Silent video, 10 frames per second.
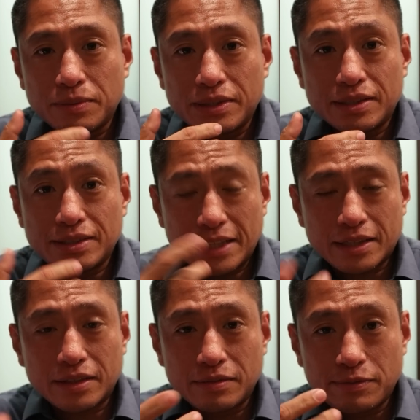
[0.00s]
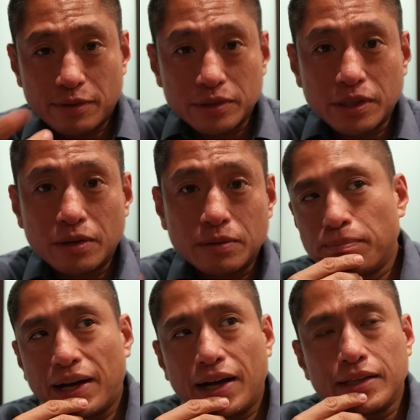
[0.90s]
with the second photo,
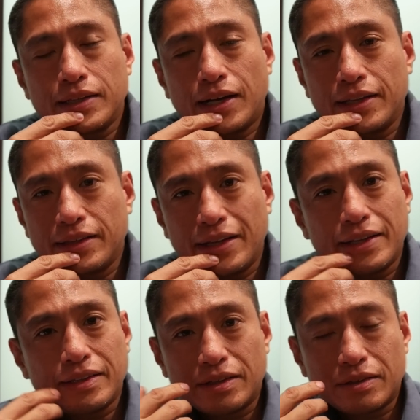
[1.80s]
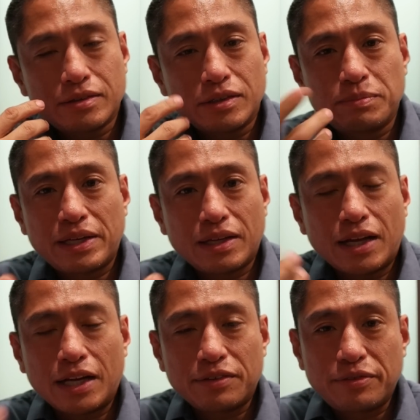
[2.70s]
but I think there could be a
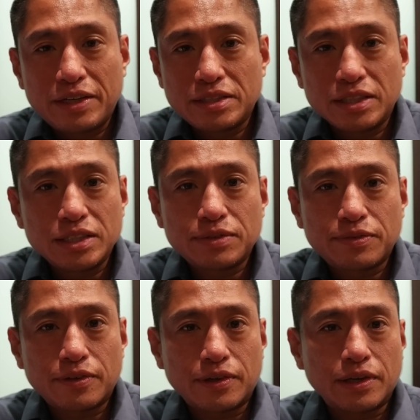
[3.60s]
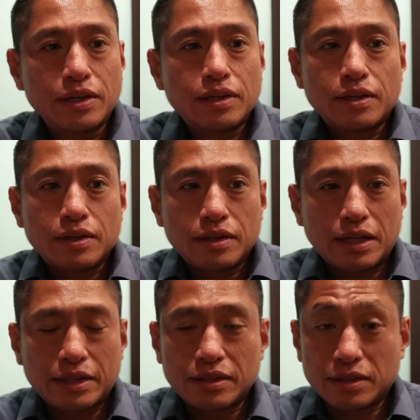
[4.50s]
lot of reasons for
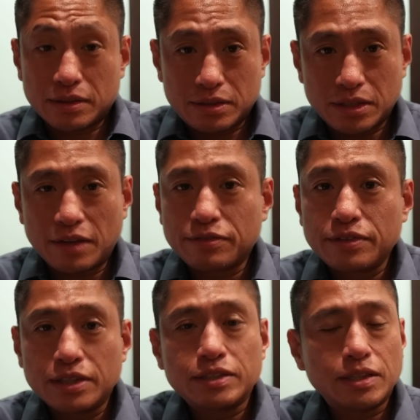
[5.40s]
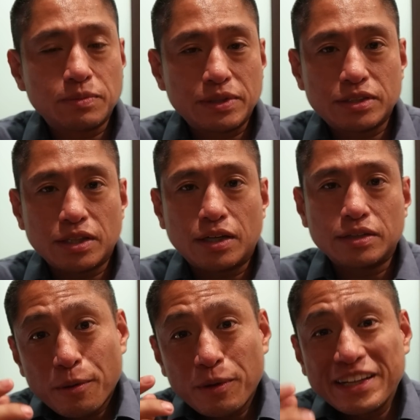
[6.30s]
like the softness that we saw.
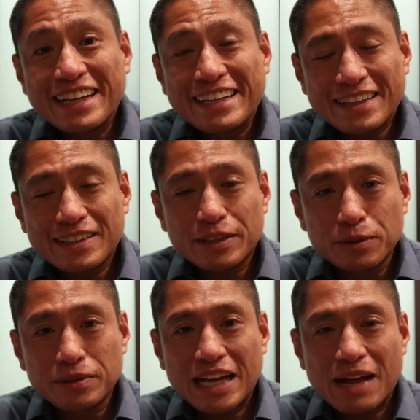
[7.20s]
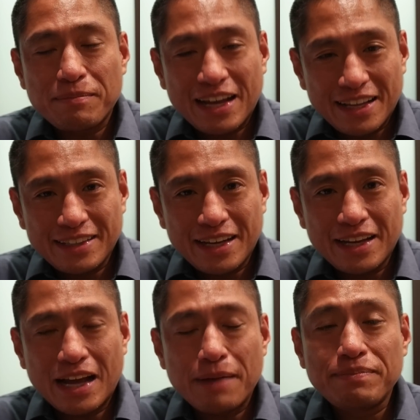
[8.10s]
When I get the Qoocam
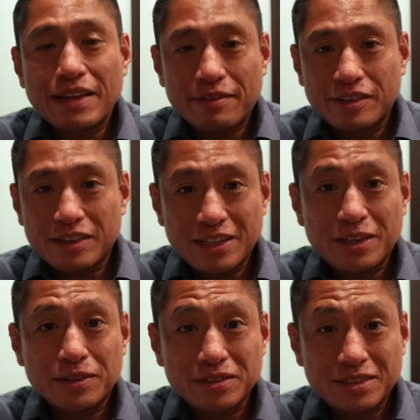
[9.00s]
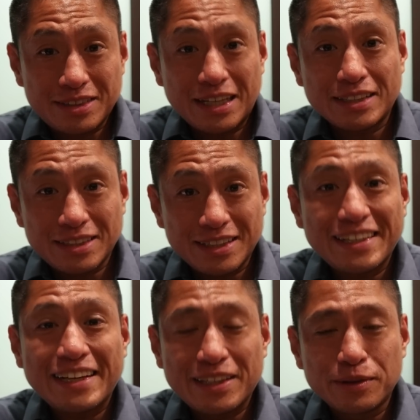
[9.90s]
8K, I'm definitely going to test it
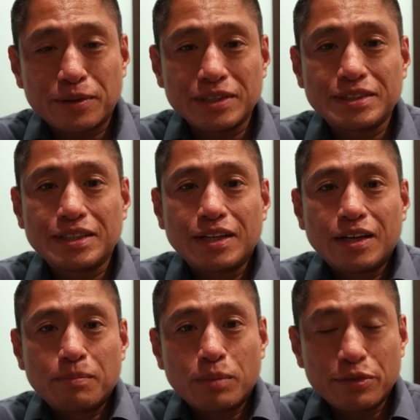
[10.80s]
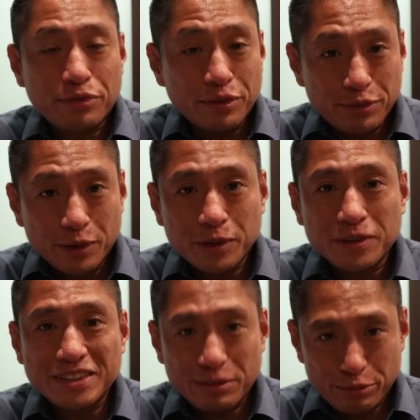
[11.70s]
indoors, both for
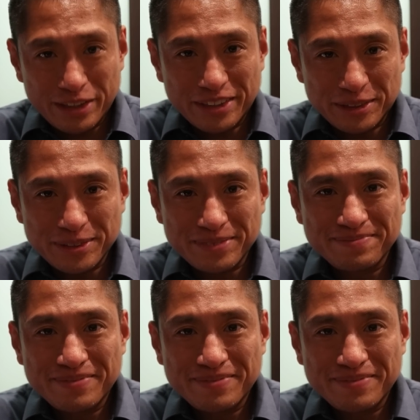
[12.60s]
photos and videos.